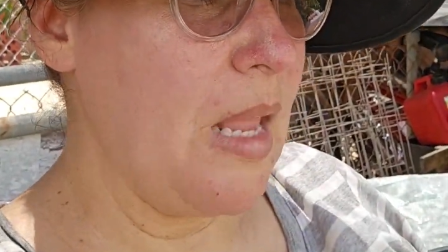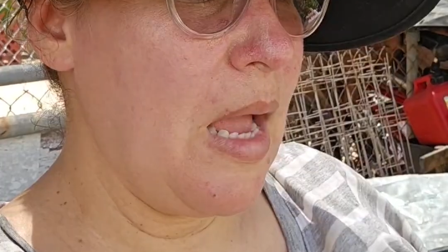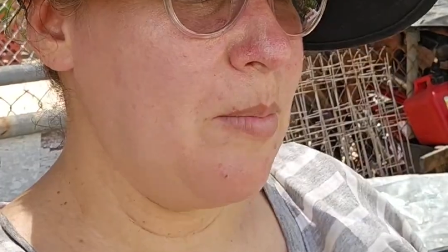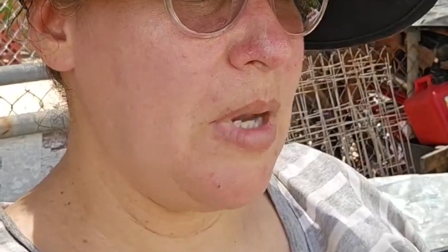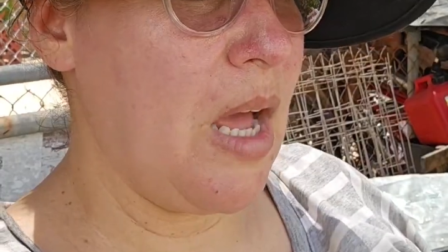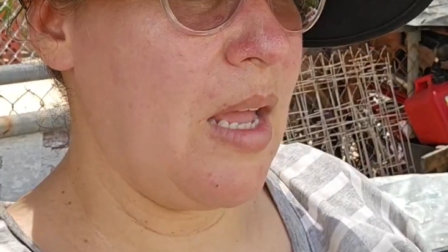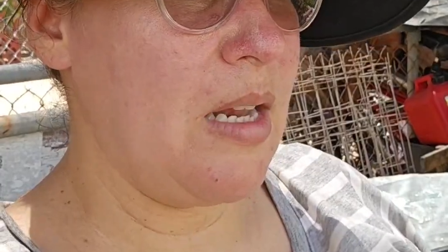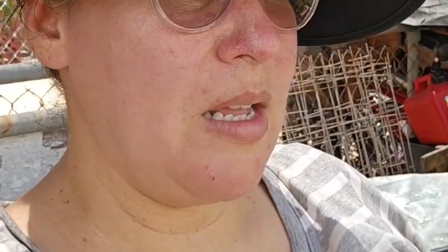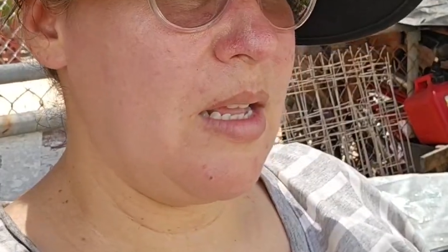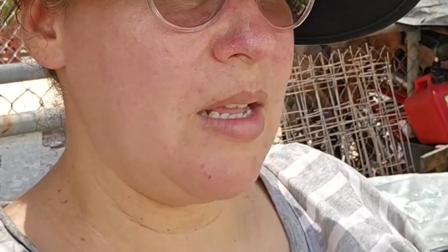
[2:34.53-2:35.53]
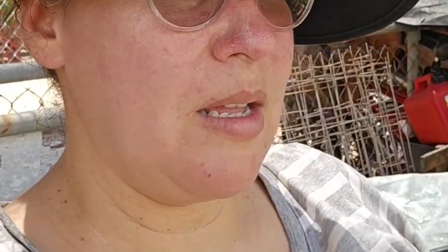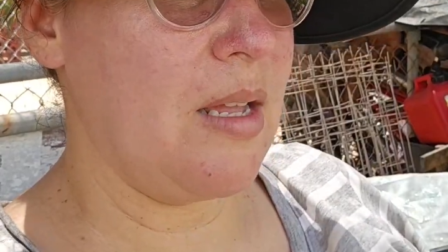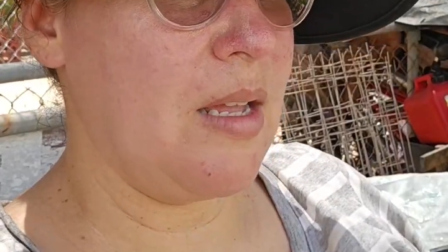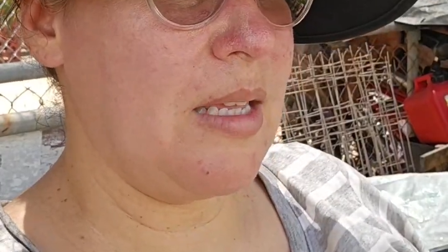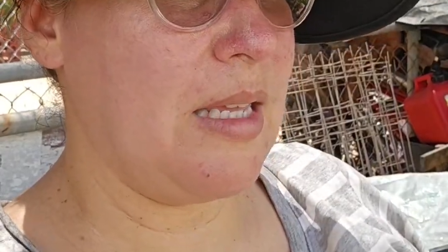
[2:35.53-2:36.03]
not
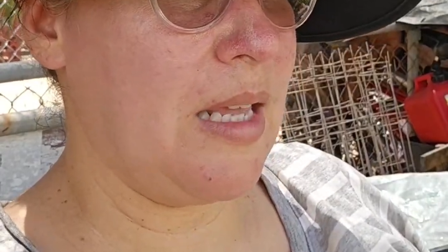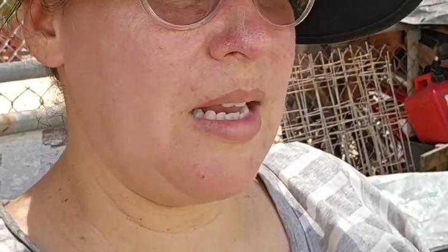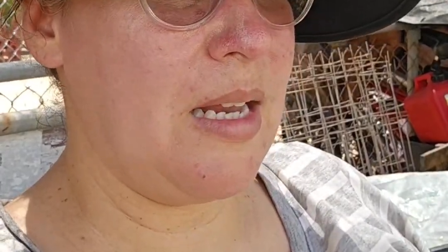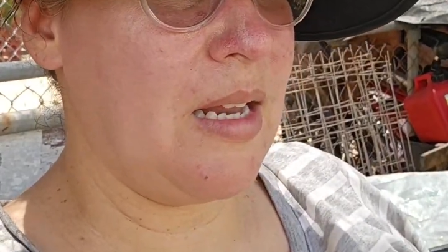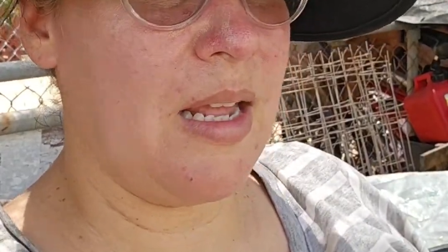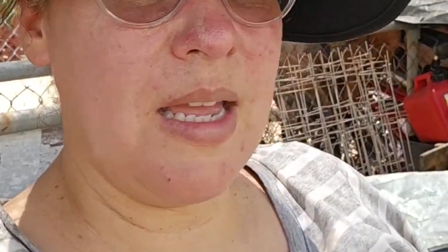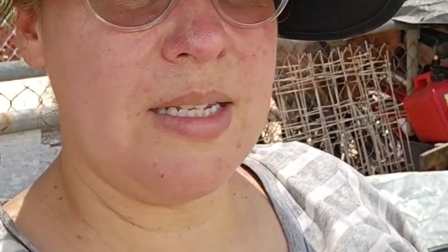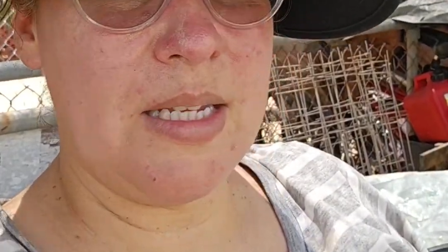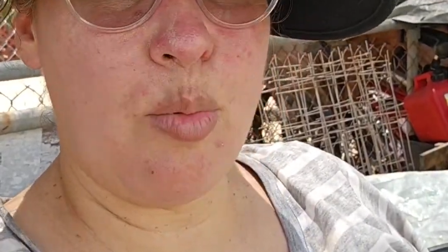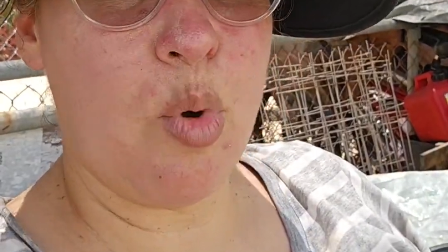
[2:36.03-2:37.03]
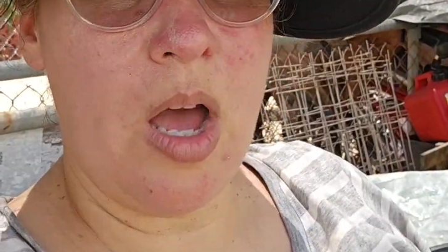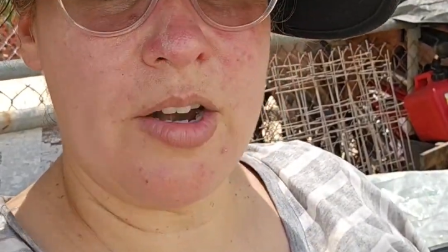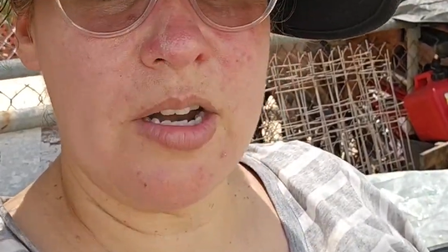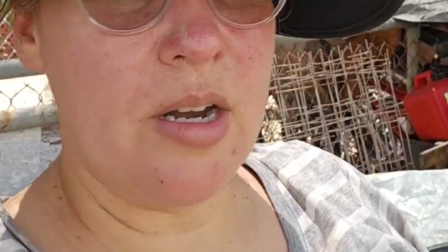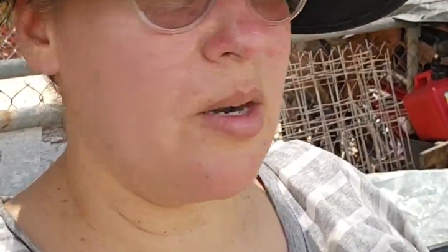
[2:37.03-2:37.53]
getting a deep
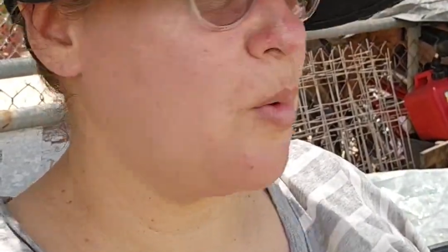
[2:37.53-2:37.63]
water,